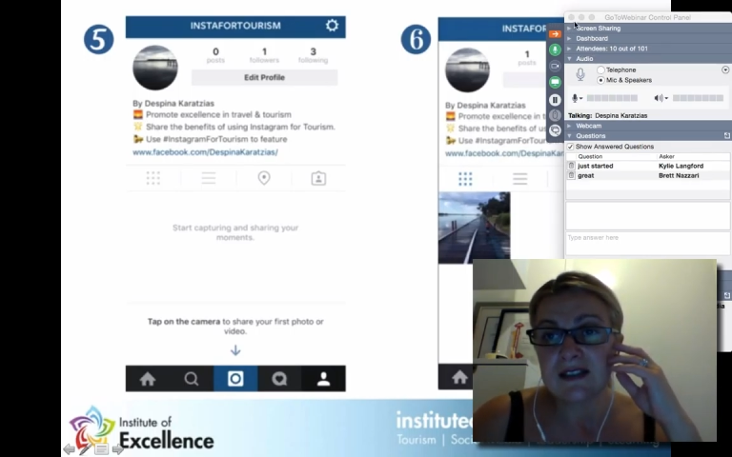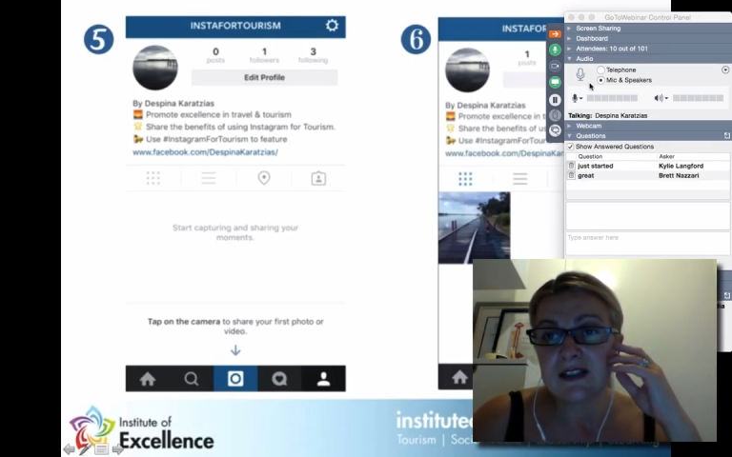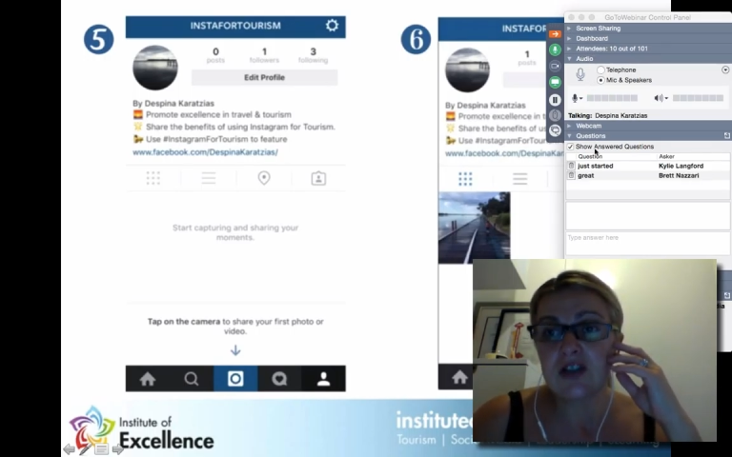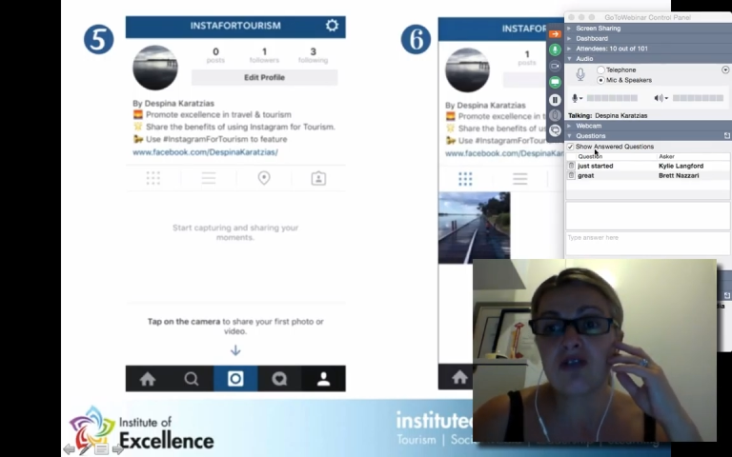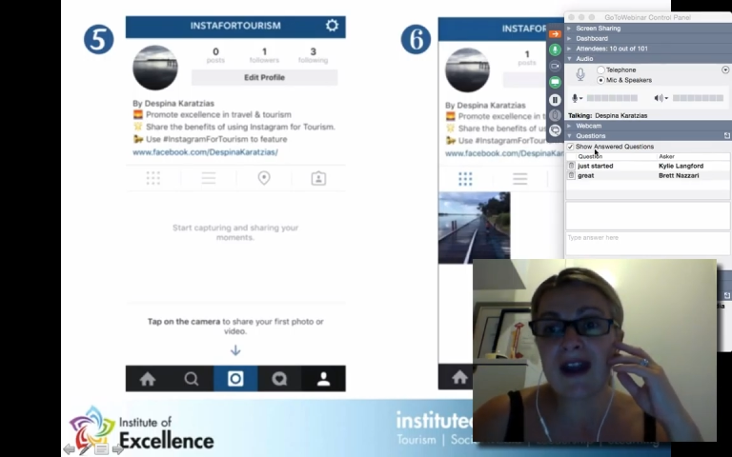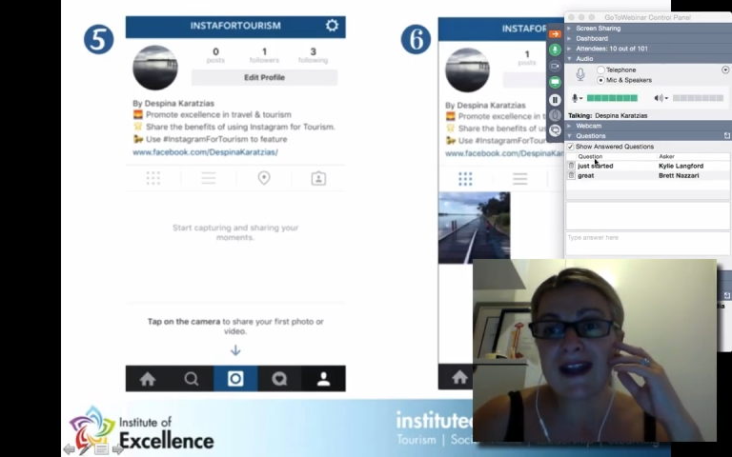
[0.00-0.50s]

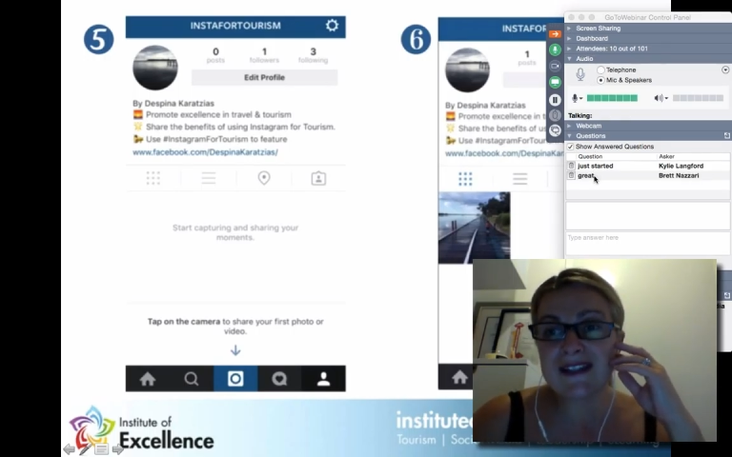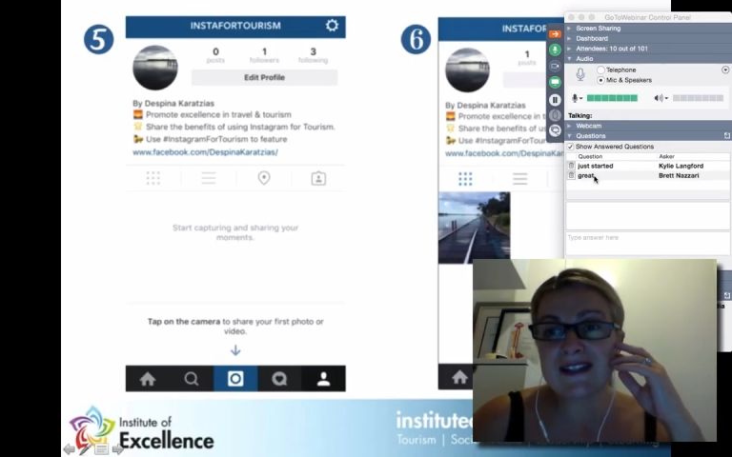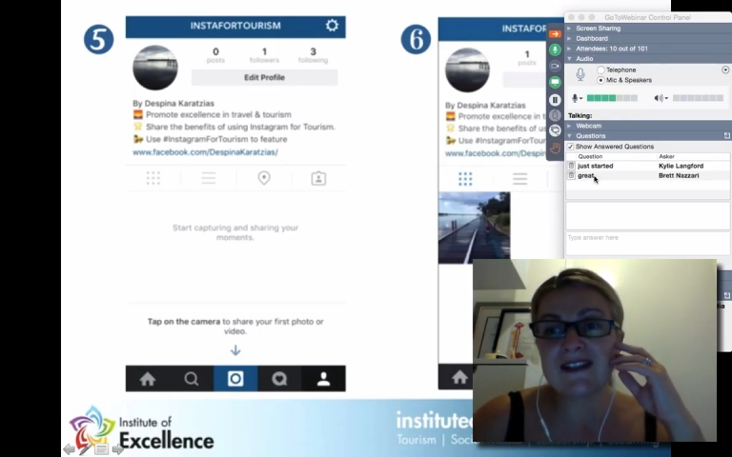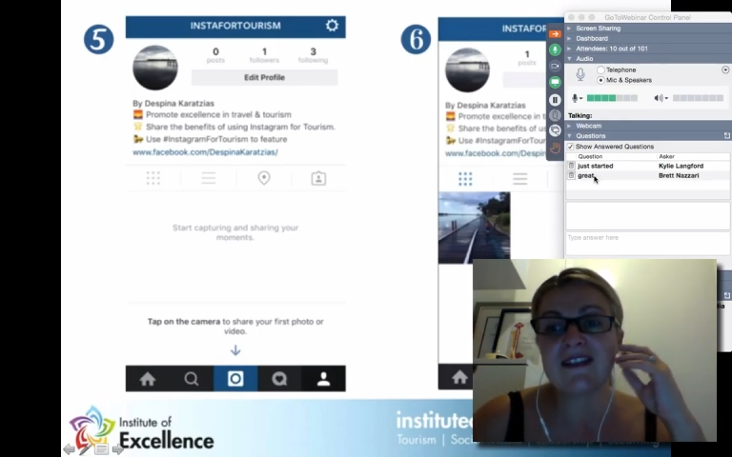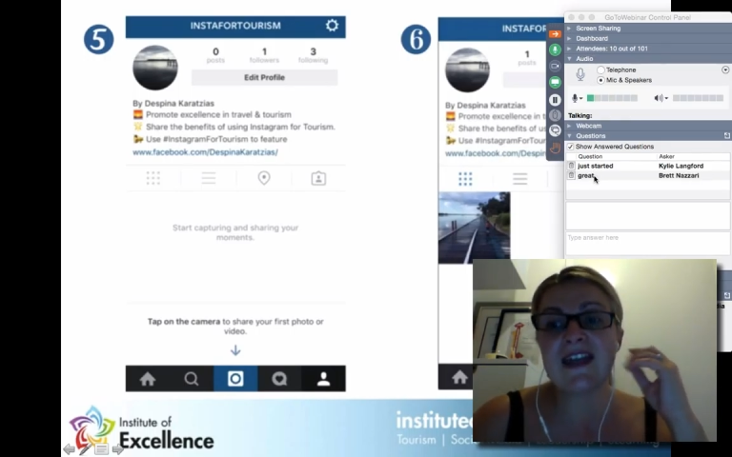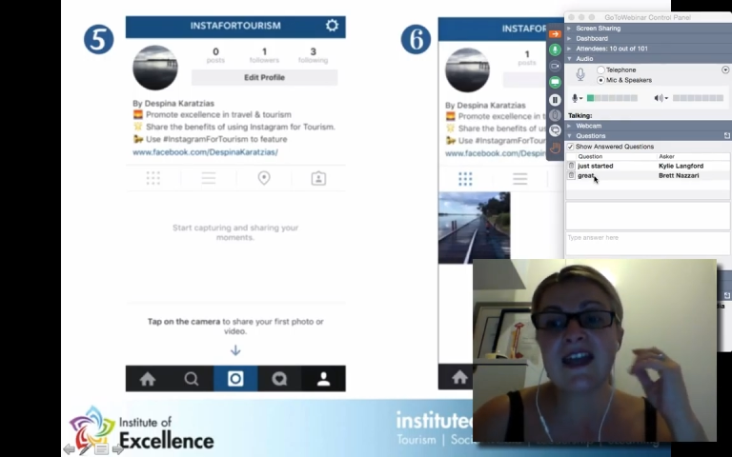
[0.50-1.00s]
Great.
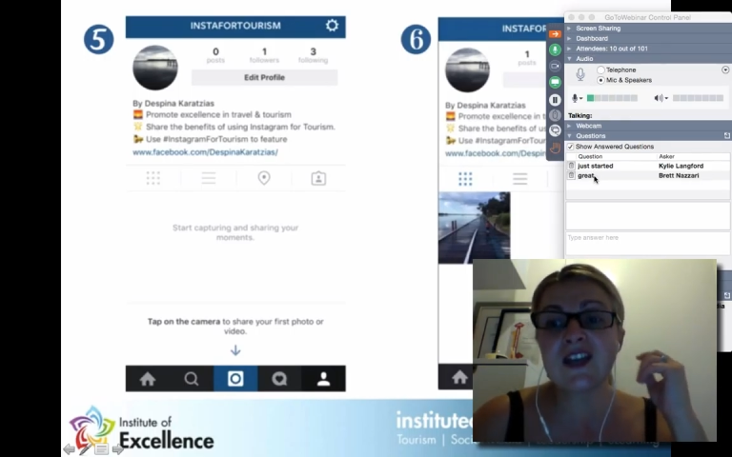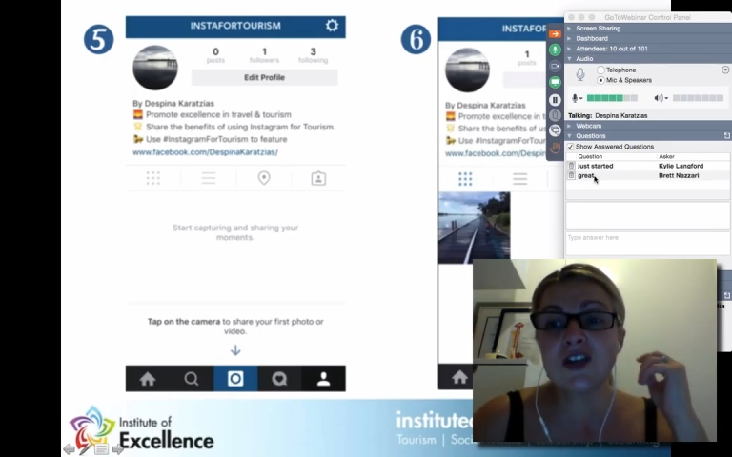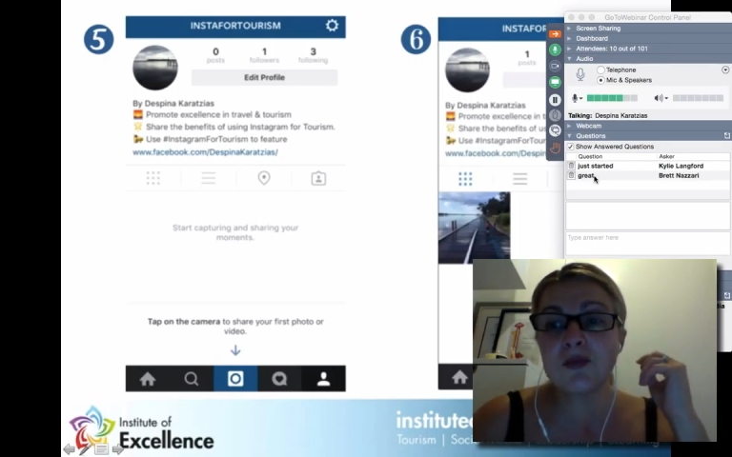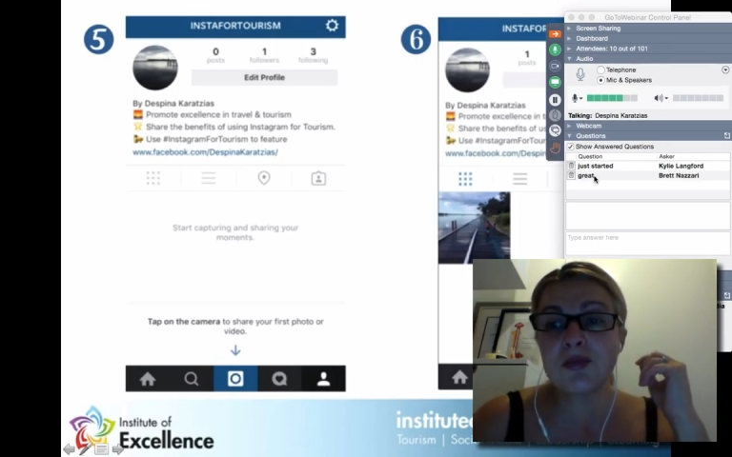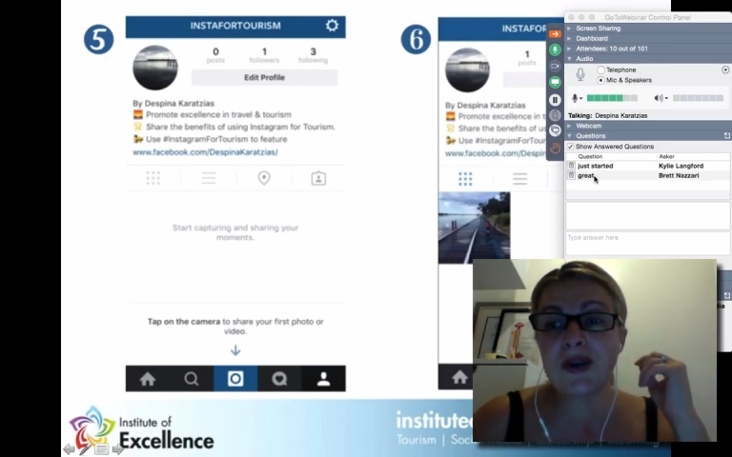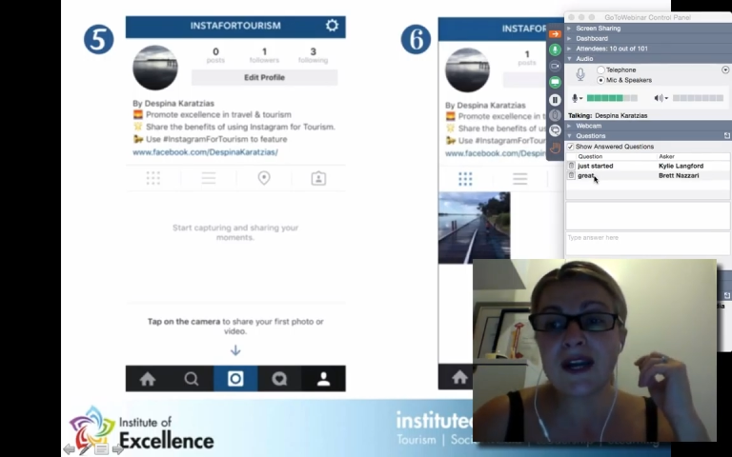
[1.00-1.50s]
Thank you,
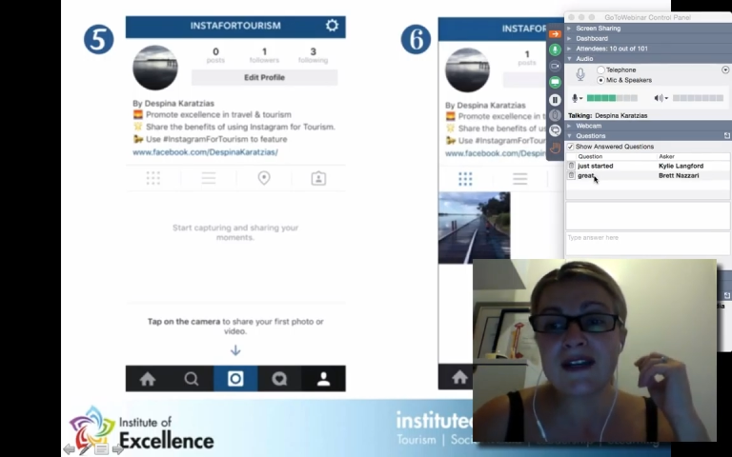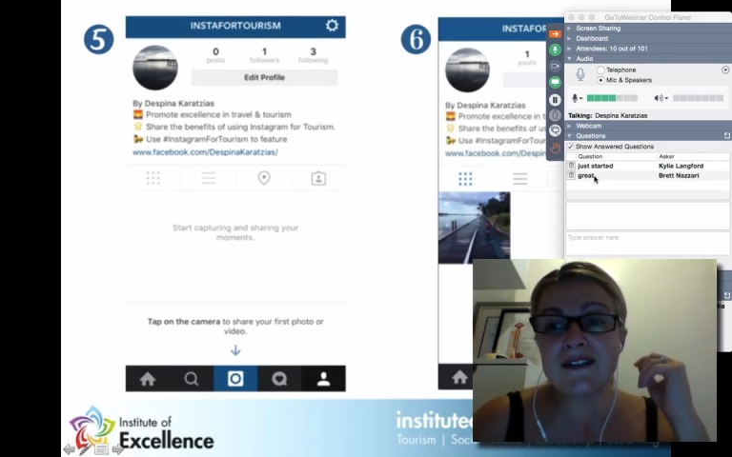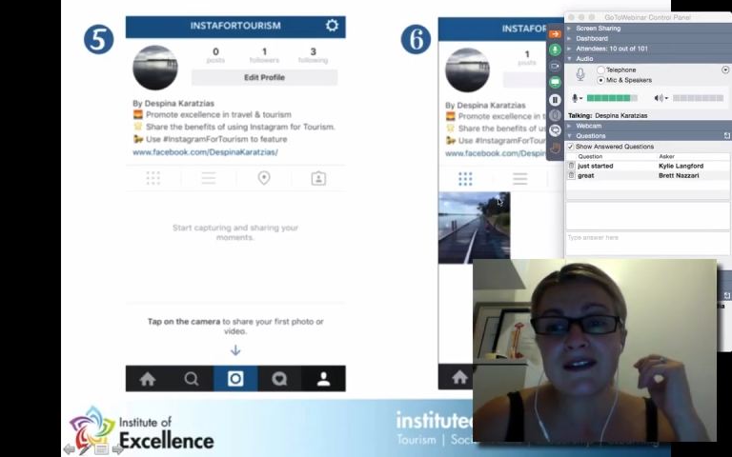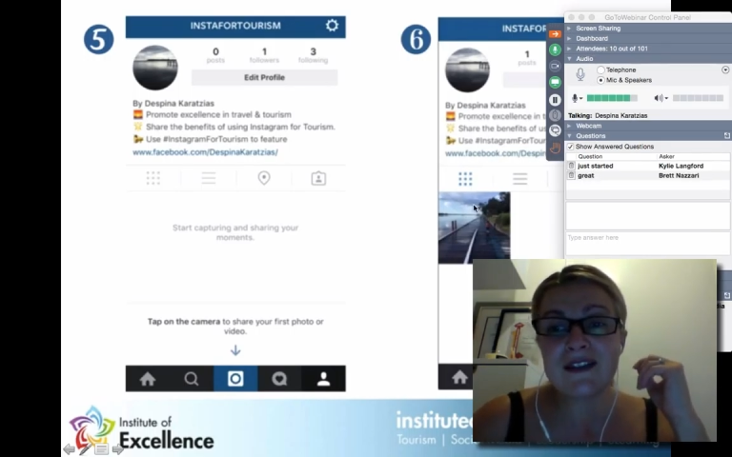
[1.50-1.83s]
Brett.